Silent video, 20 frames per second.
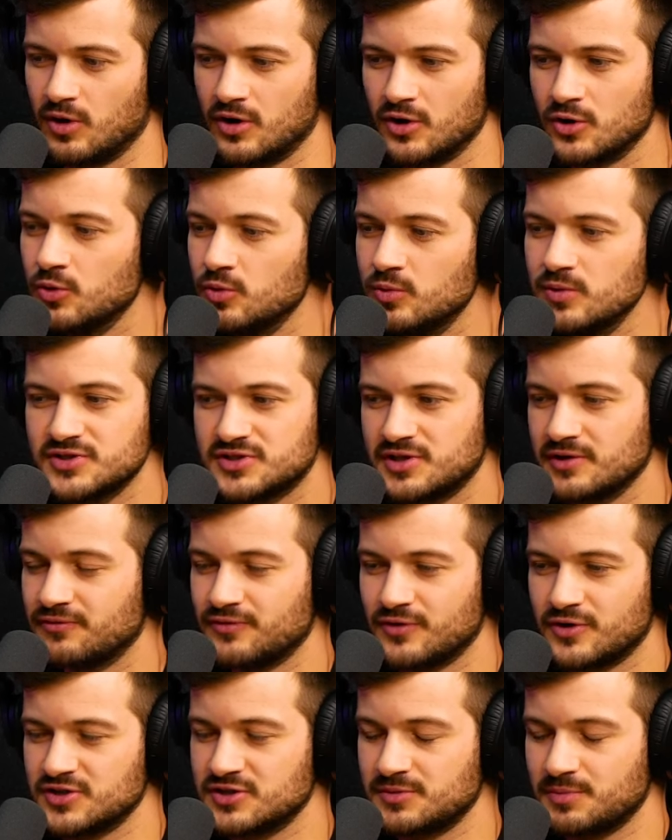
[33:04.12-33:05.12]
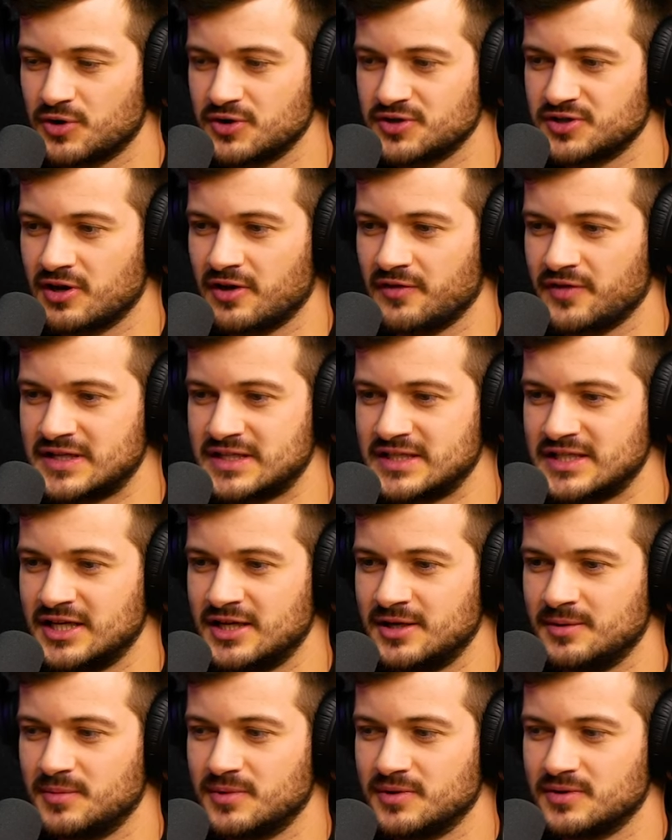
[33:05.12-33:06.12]
or who was the first person on the
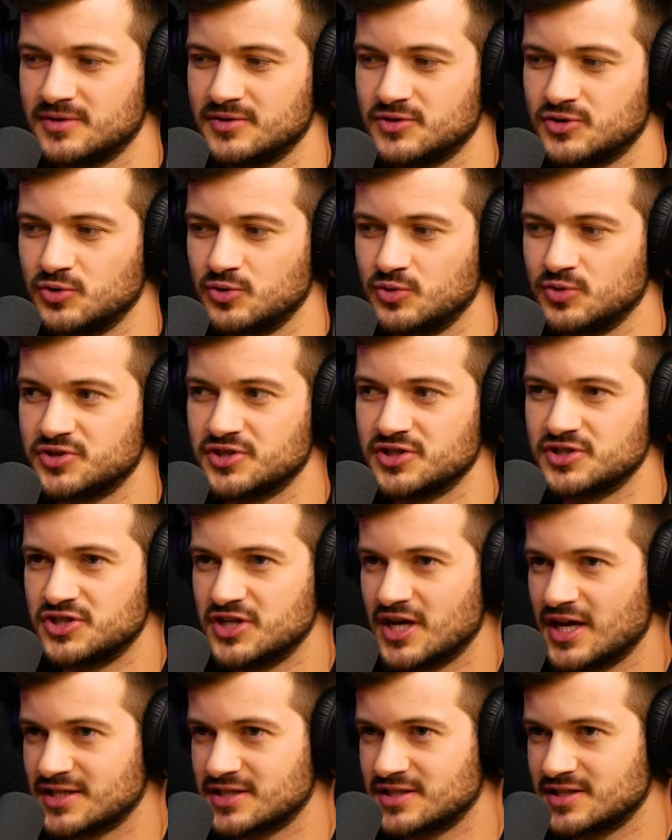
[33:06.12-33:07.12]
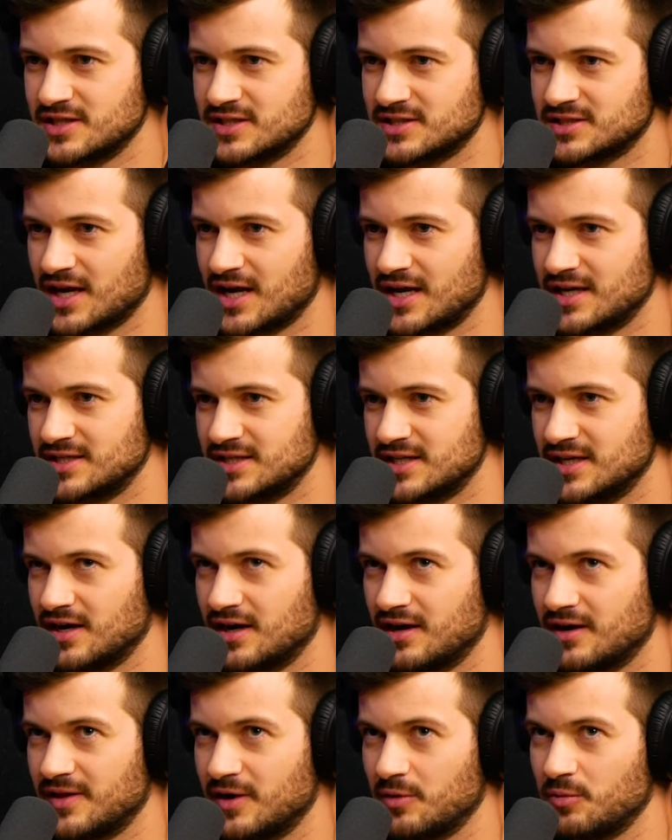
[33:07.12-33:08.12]
team to suggest this
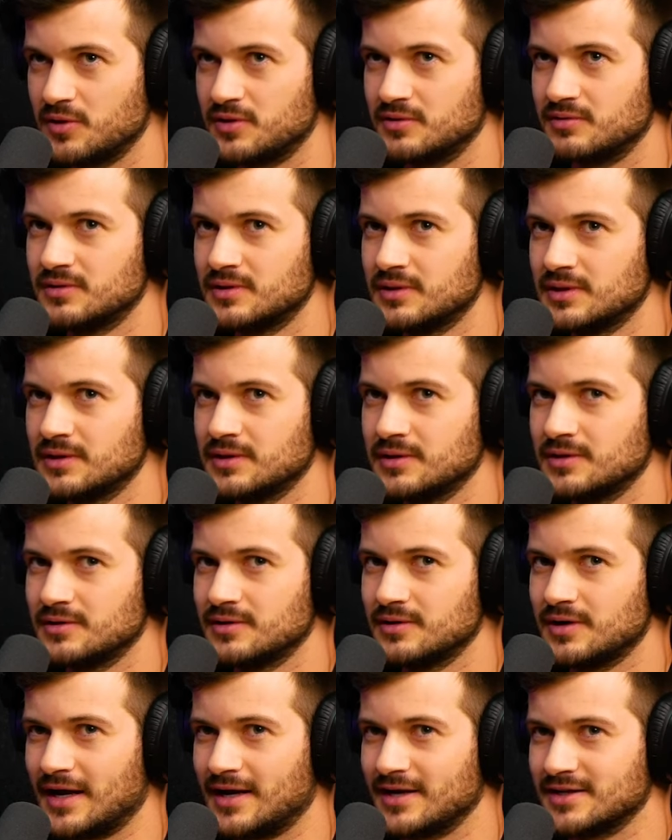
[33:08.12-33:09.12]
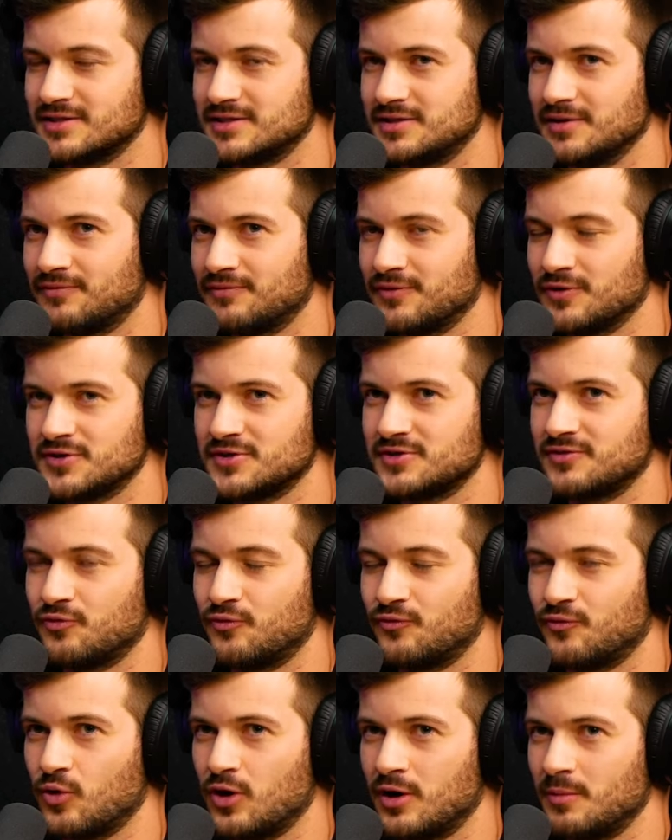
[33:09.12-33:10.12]
idea that would i guess the first
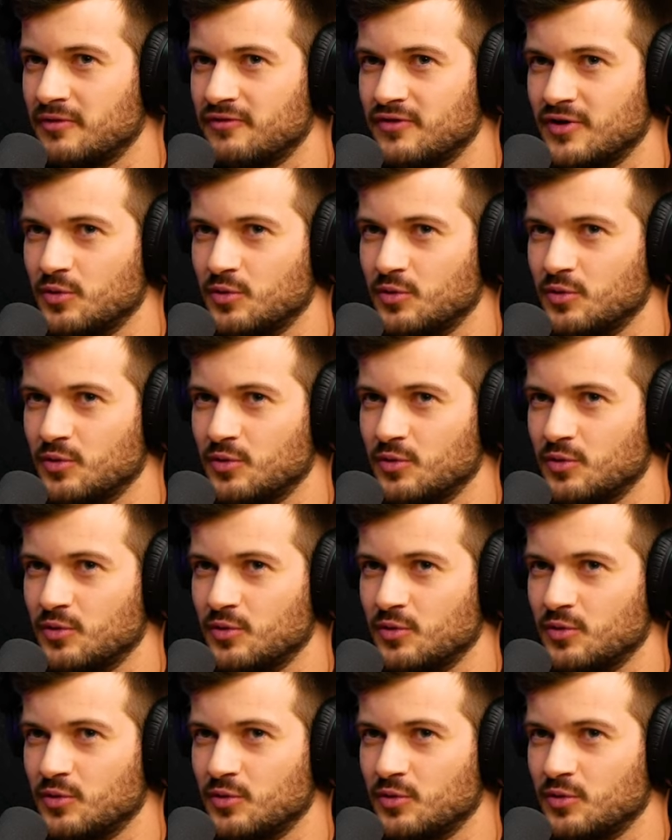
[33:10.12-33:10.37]
form of